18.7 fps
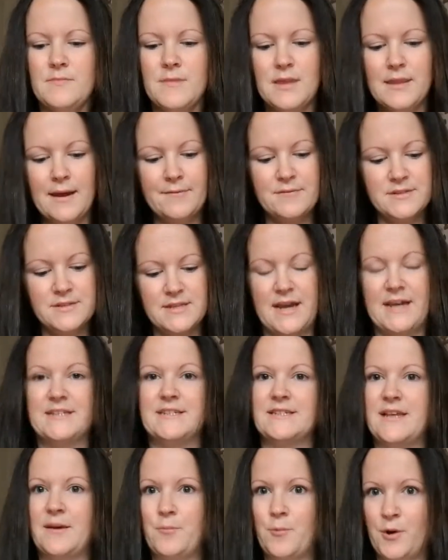That was, as I
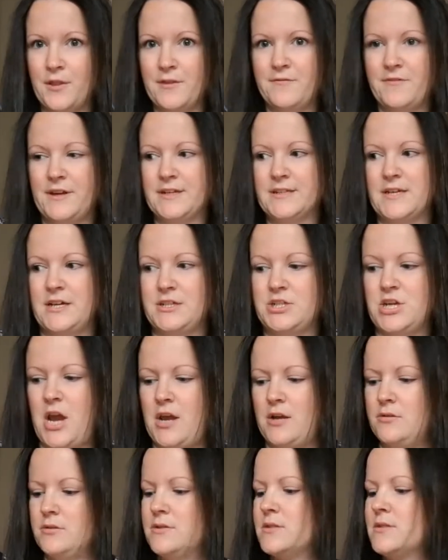said, one of the things I
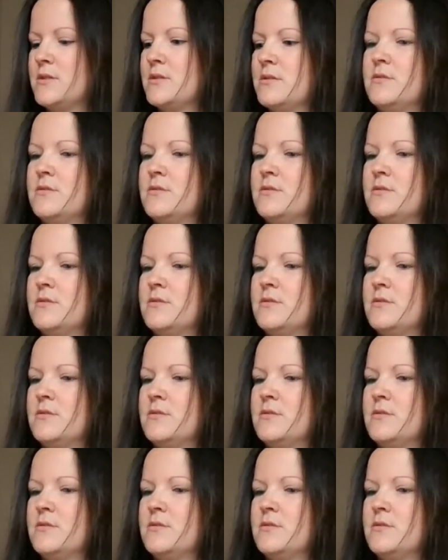chose.